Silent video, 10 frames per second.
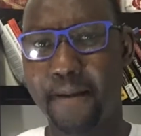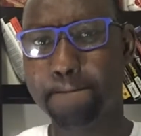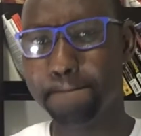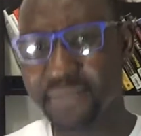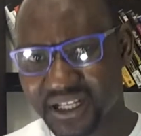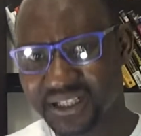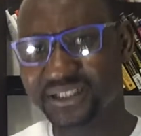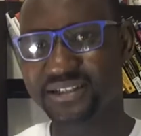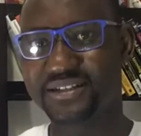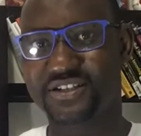
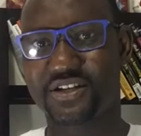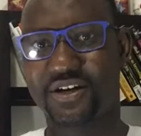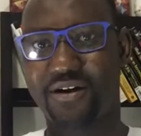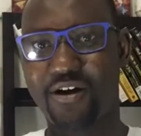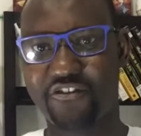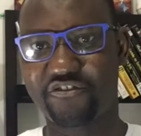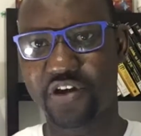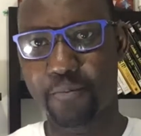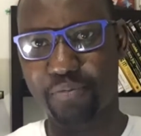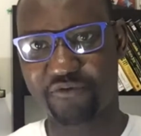millions of
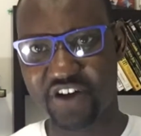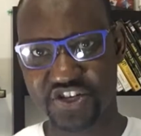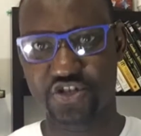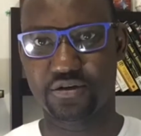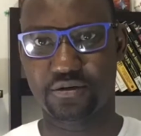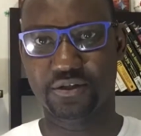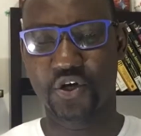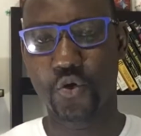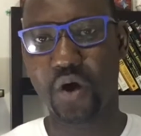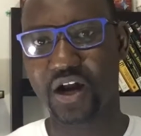professionals
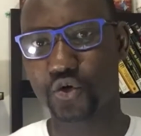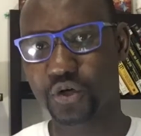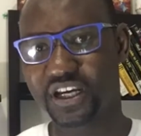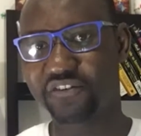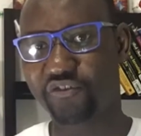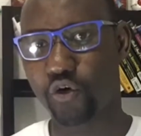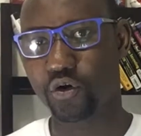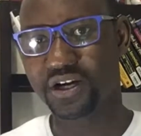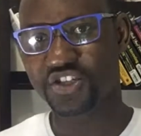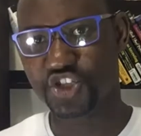who are looking
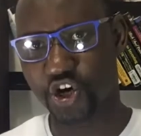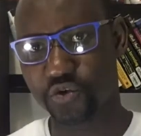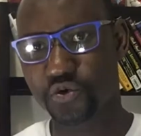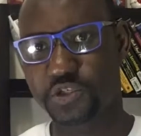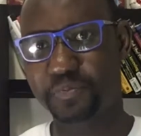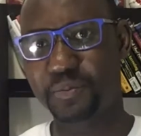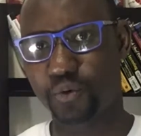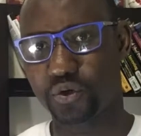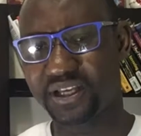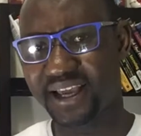for generous
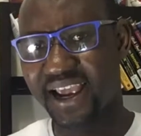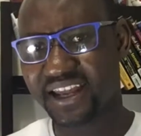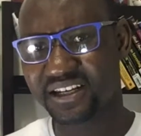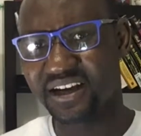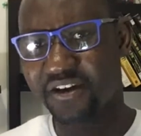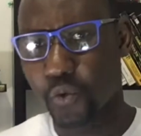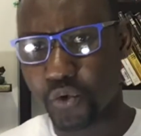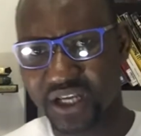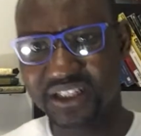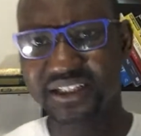people and
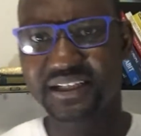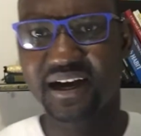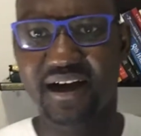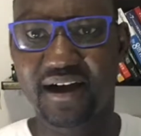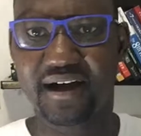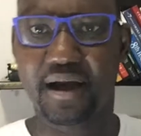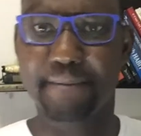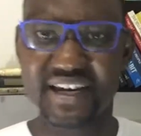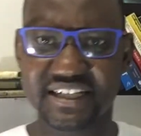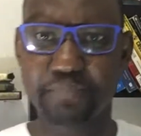really
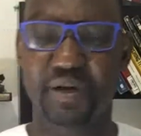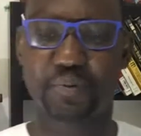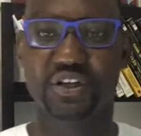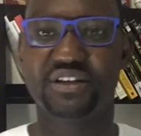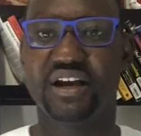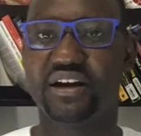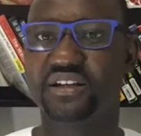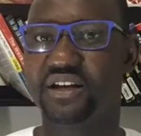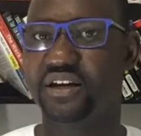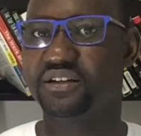amazing people in their
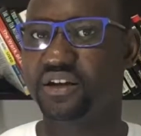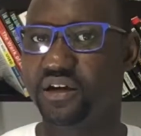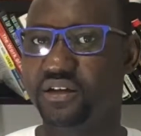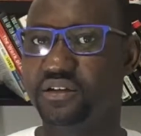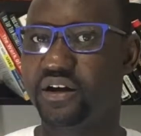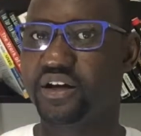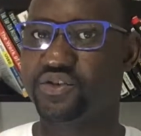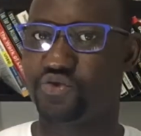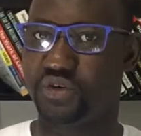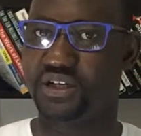
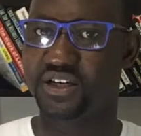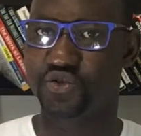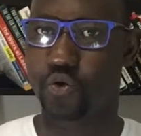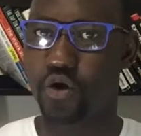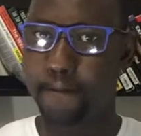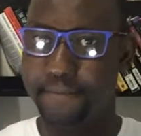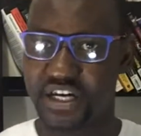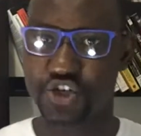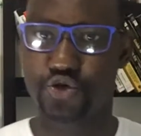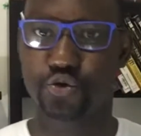industry. So
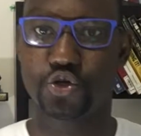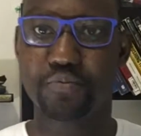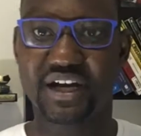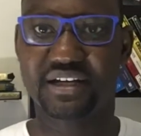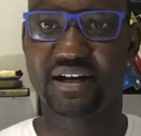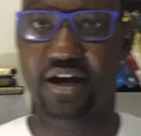make sure you make it a